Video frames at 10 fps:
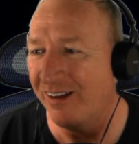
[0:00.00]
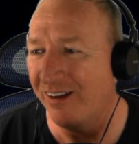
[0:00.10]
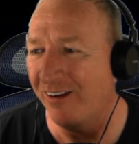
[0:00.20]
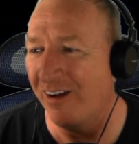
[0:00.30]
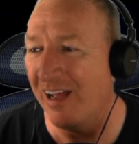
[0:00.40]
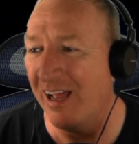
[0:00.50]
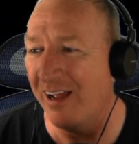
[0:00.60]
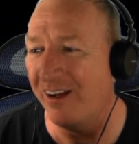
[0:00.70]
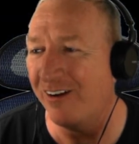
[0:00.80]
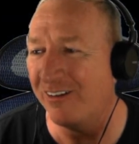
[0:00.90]
Oh,
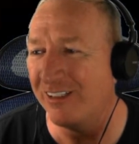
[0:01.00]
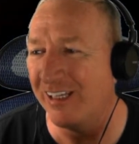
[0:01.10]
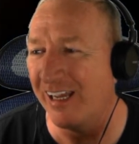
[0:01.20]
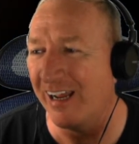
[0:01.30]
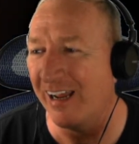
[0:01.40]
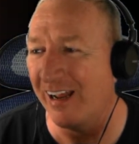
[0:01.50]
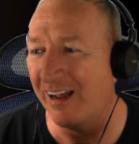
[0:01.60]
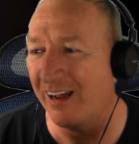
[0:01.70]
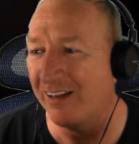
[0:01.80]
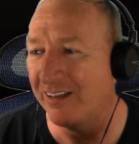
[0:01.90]
hell yeah
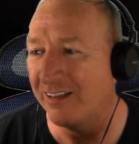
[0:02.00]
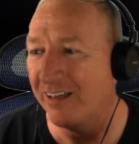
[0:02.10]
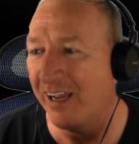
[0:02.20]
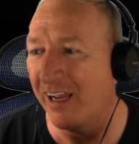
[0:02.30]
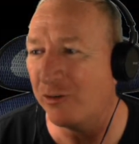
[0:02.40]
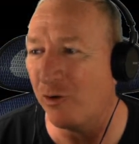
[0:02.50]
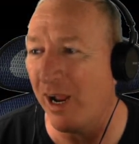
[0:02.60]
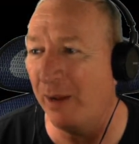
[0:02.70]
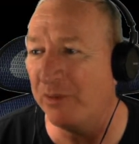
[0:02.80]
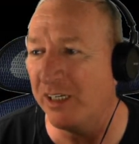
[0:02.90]

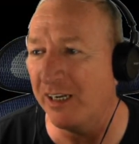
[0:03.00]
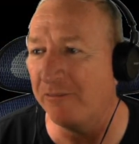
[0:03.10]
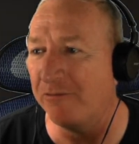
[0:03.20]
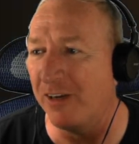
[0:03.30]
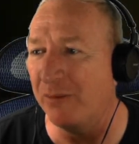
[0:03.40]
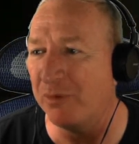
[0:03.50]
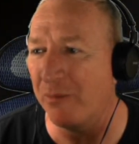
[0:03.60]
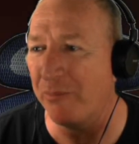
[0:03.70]
grabbed it and flipped it